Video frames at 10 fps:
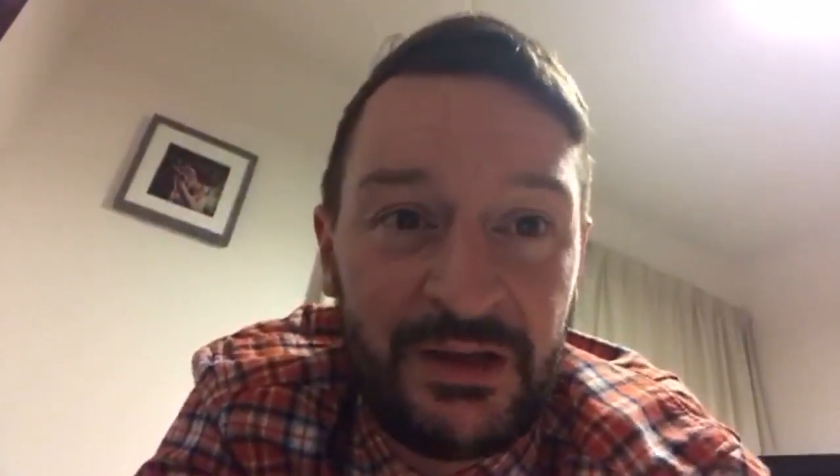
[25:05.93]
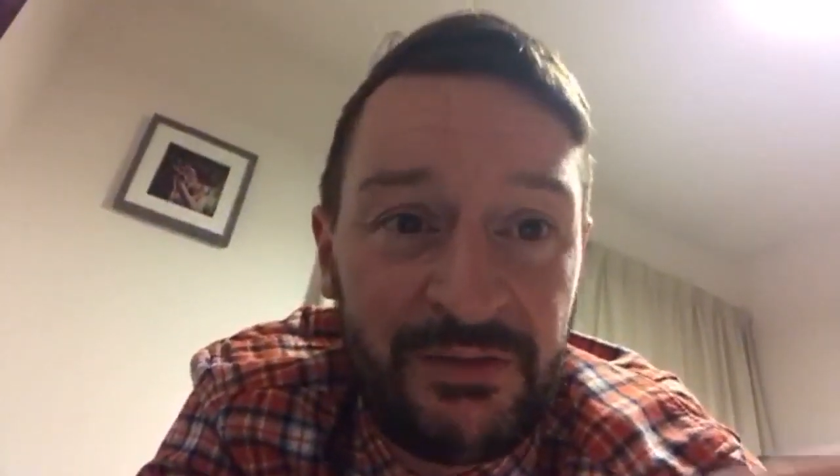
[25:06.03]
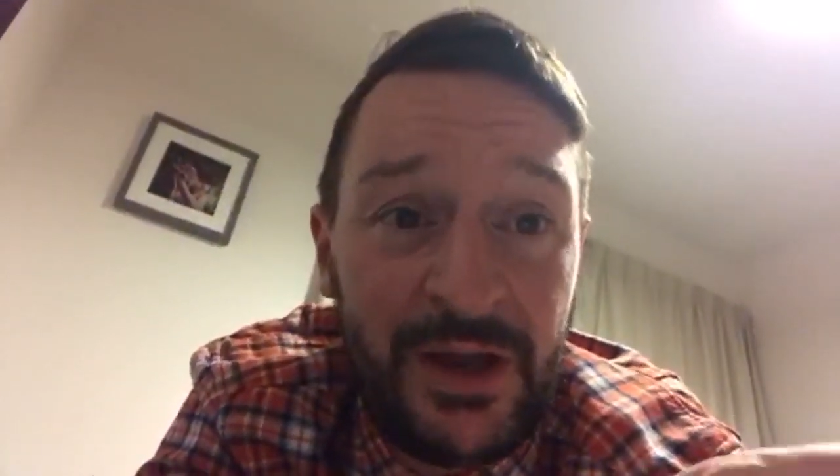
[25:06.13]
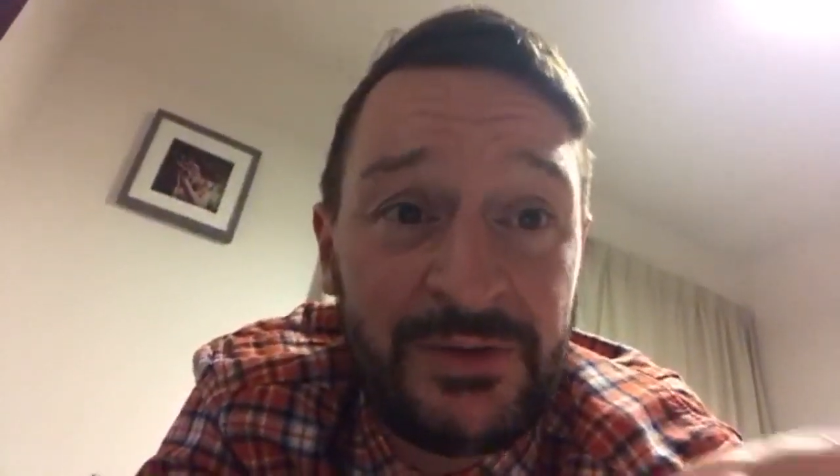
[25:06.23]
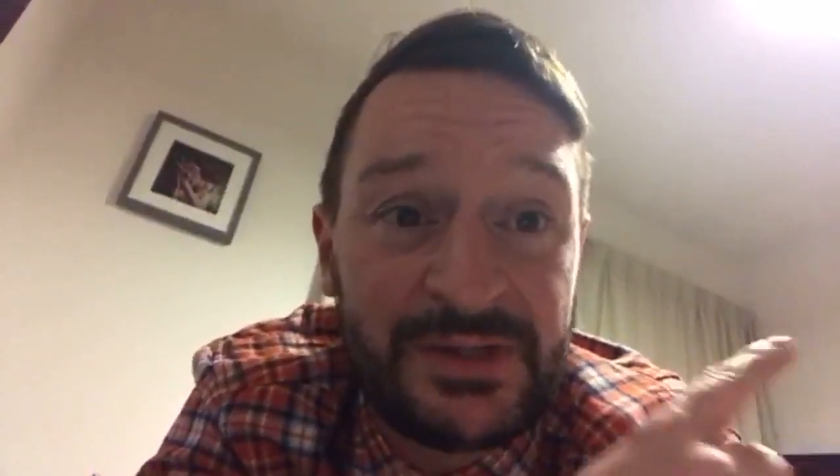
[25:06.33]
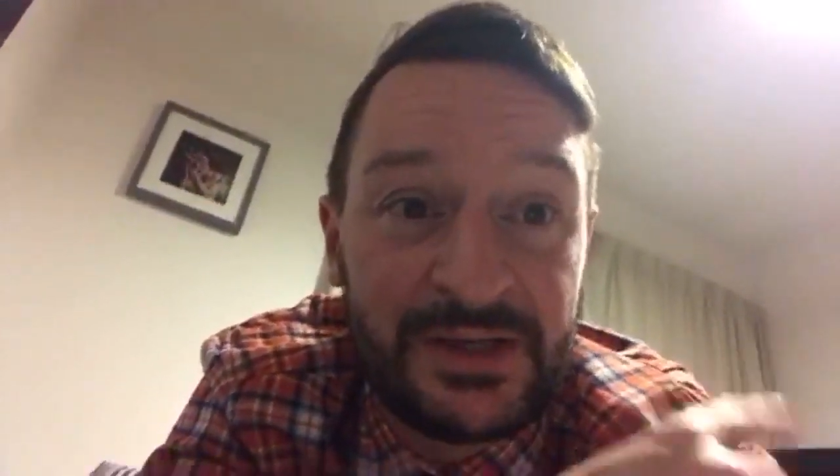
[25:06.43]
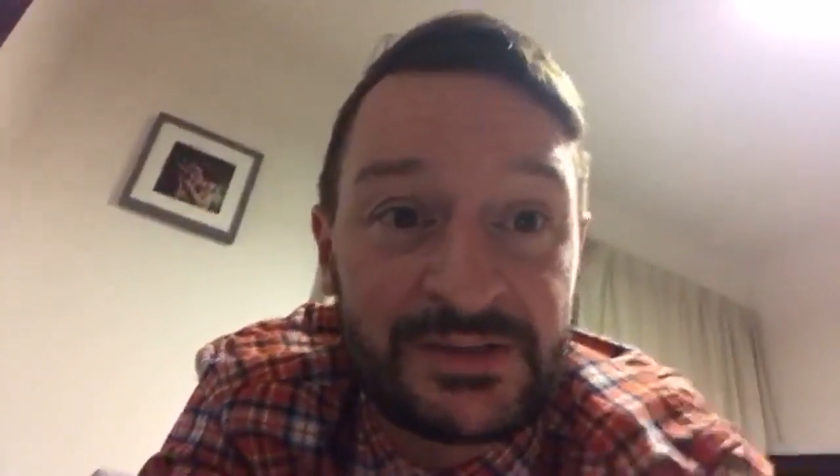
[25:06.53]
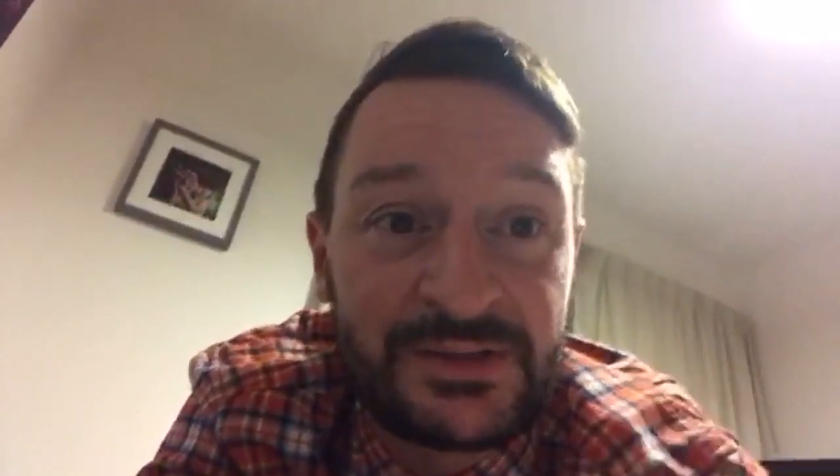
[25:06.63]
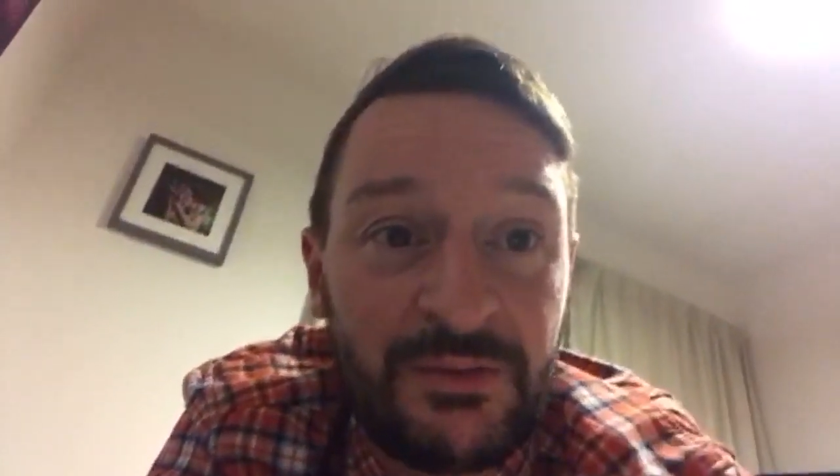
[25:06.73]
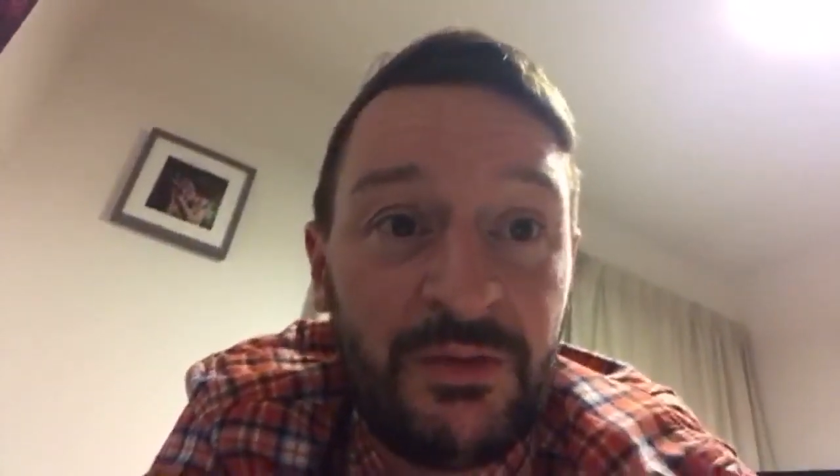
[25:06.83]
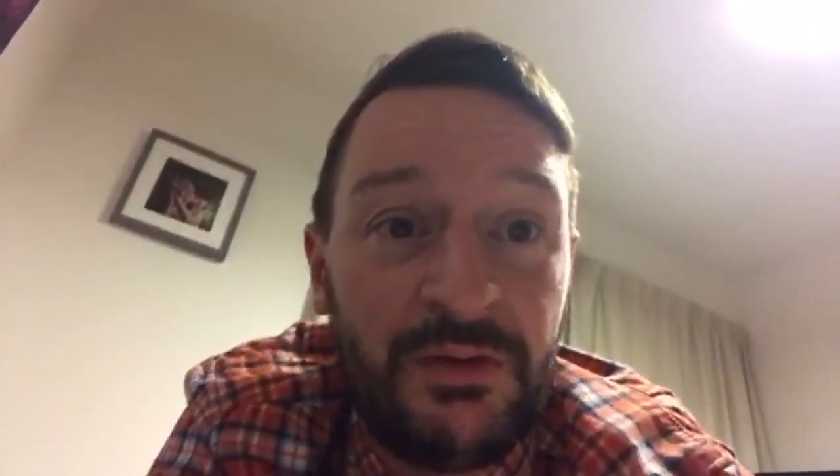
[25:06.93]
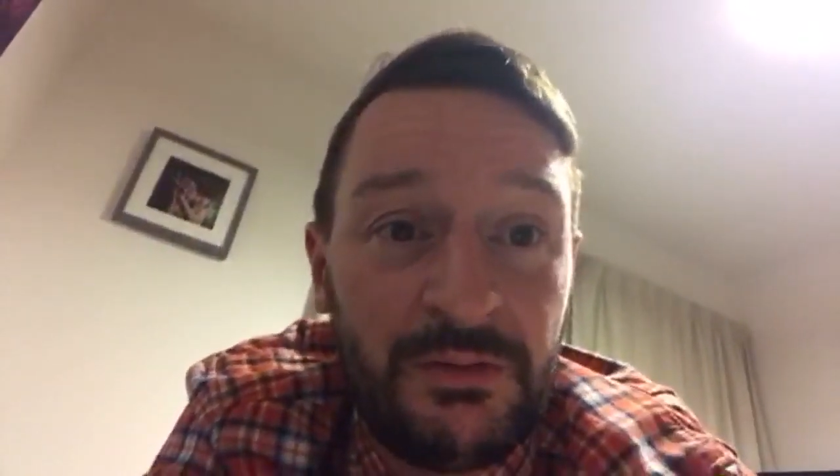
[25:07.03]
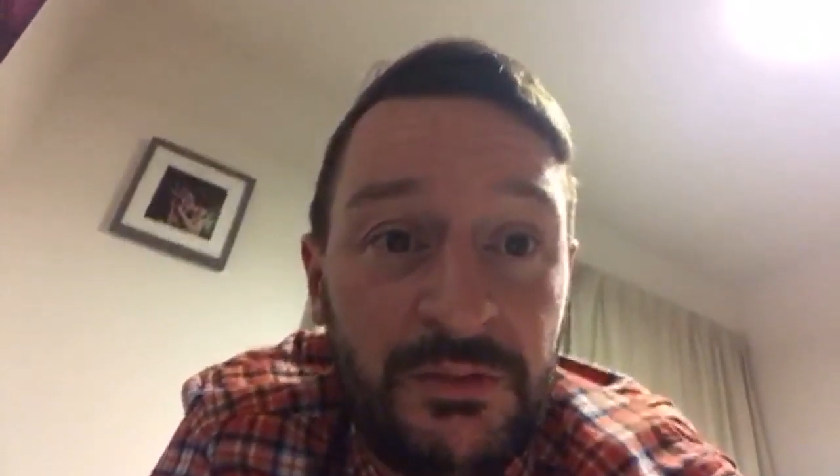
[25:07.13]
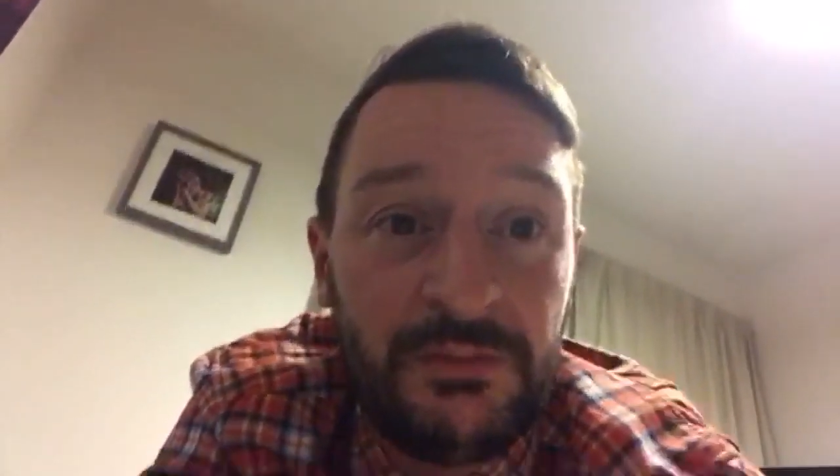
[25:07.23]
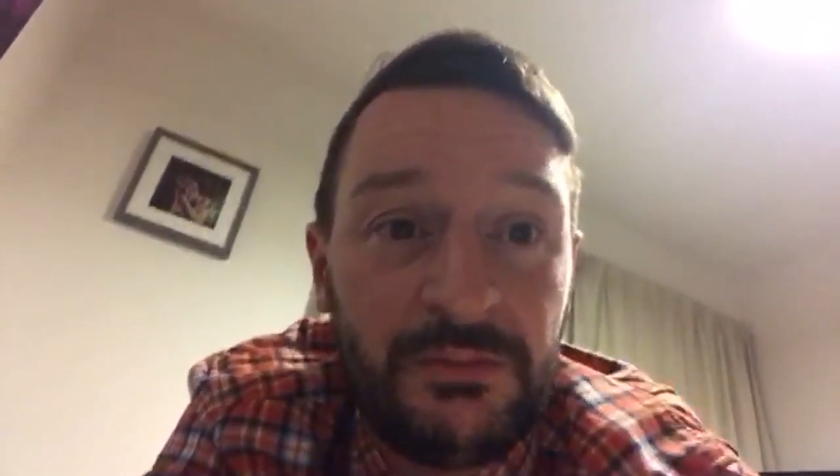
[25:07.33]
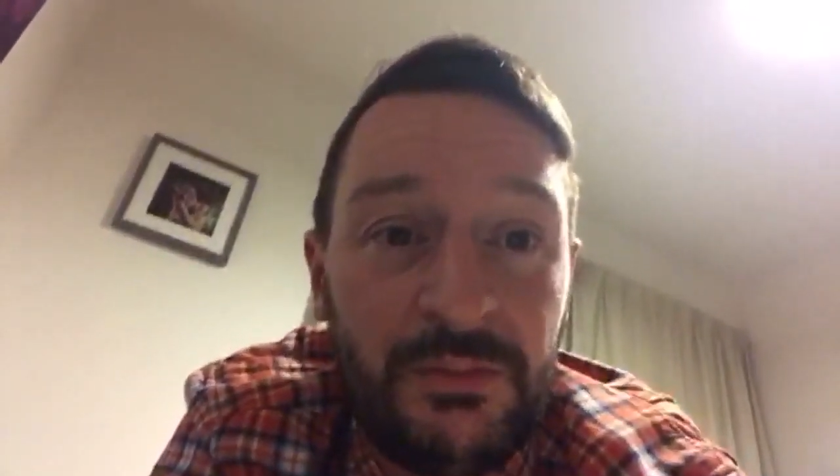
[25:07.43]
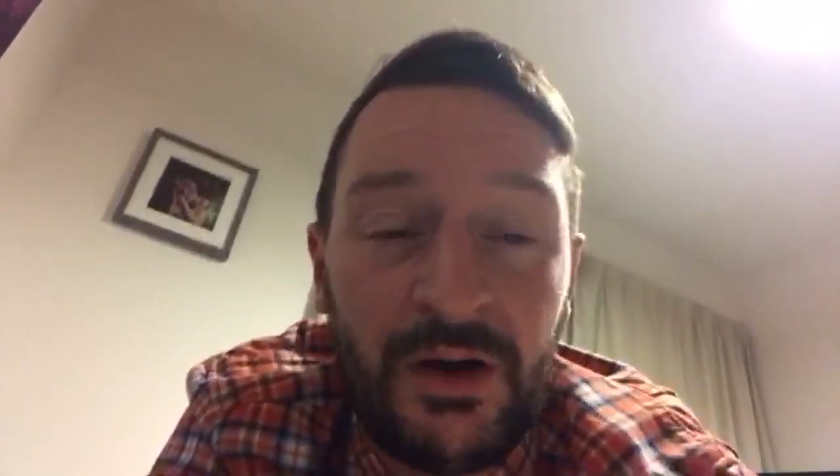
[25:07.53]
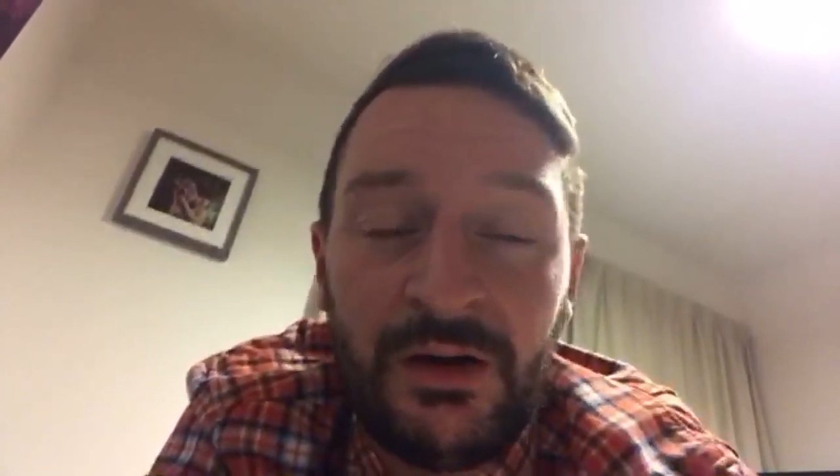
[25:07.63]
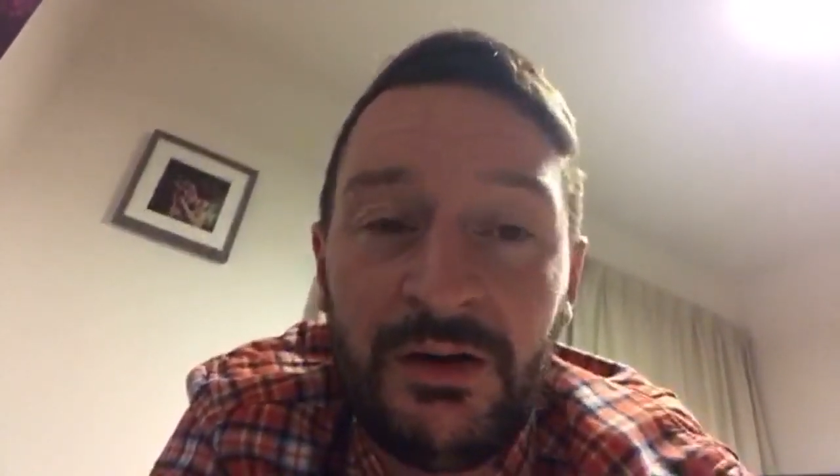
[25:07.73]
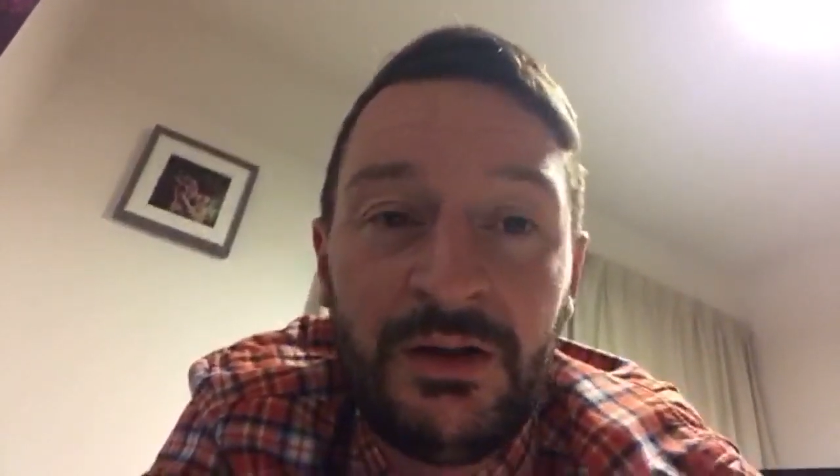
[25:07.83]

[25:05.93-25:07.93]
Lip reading: Have you noticed? What?